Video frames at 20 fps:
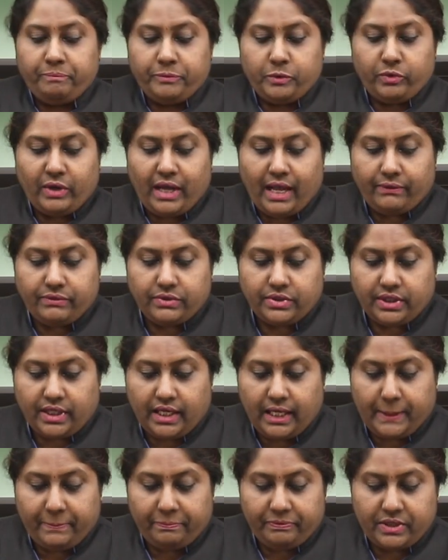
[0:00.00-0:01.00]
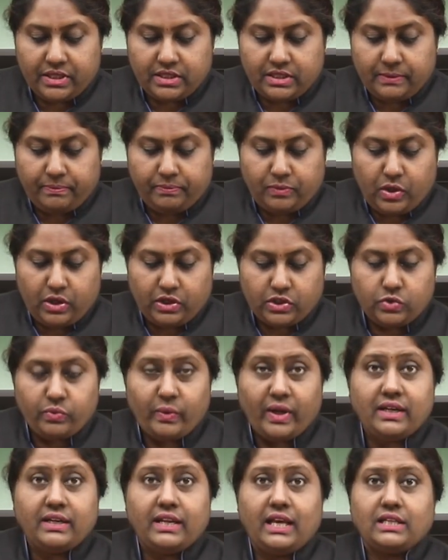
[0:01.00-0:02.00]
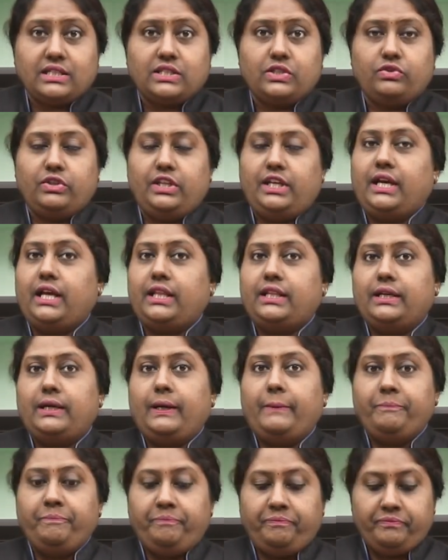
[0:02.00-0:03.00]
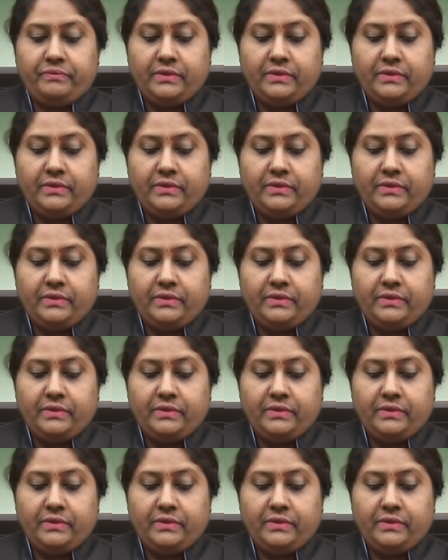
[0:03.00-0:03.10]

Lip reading: You have to keep the Ziplocks one next to the other,